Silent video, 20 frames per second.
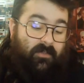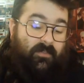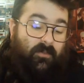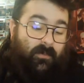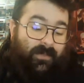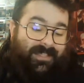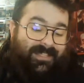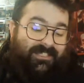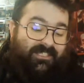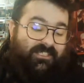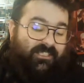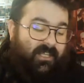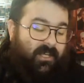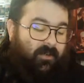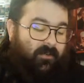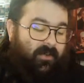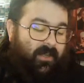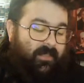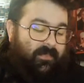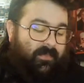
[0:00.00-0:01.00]
we can
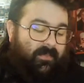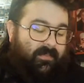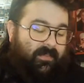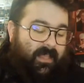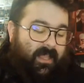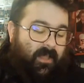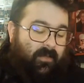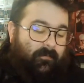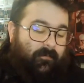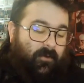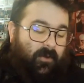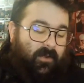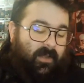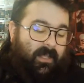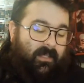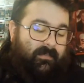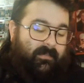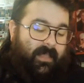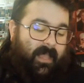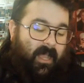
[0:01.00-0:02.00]
generate the sound for our
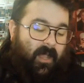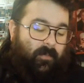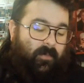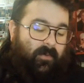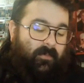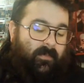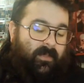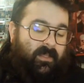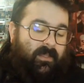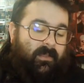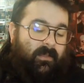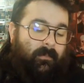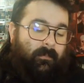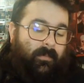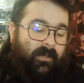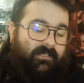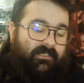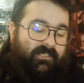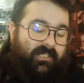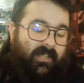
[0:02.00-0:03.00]
next album.
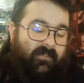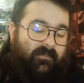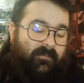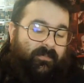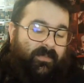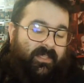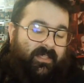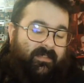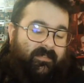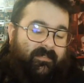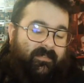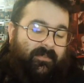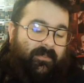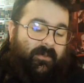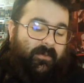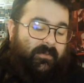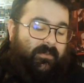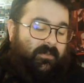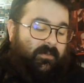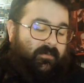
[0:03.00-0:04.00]
Much love and peace to
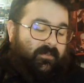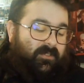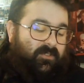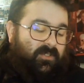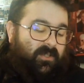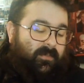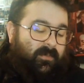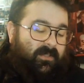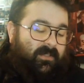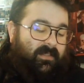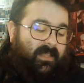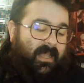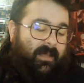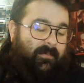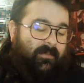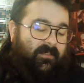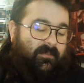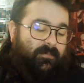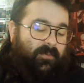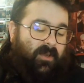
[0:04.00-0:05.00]
those who have contributed time to
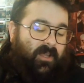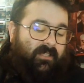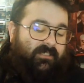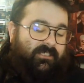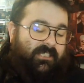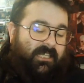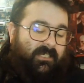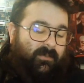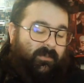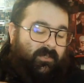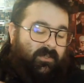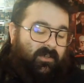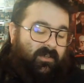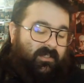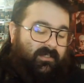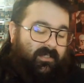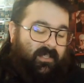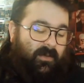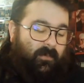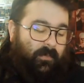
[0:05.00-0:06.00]
this project. We couldn't have
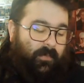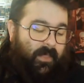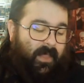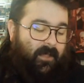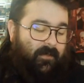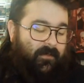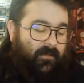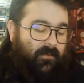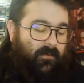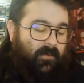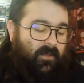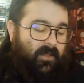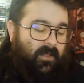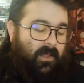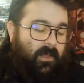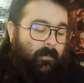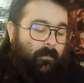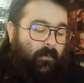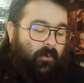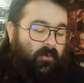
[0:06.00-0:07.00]
done it without you.
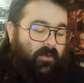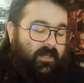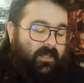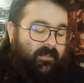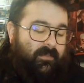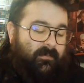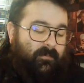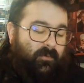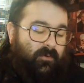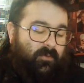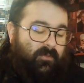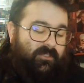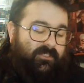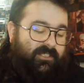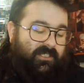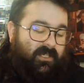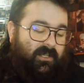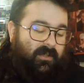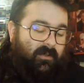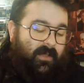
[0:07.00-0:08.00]
Maurice
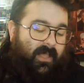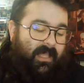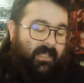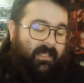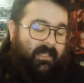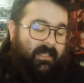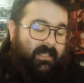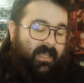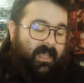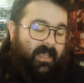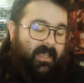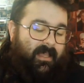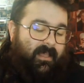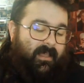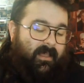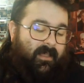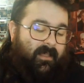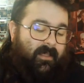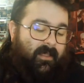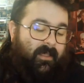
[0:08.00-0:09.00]
Maruccio,
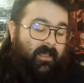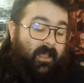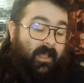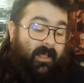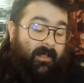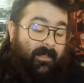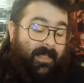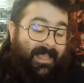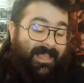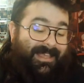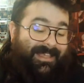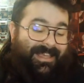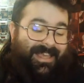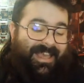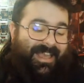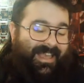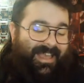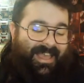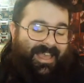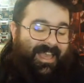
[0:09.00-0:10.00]

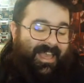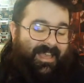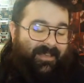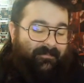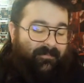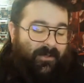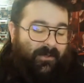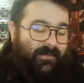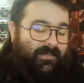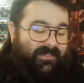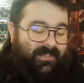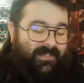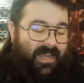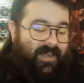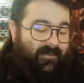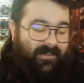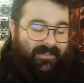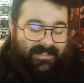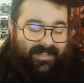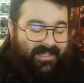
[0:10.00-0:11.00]
aka Mo
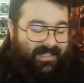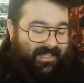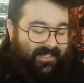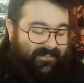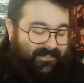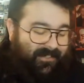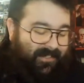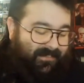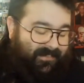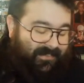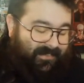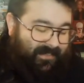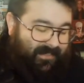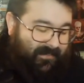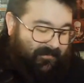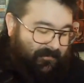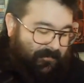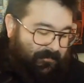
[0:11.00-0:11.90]
Cyrus. I can't talk today.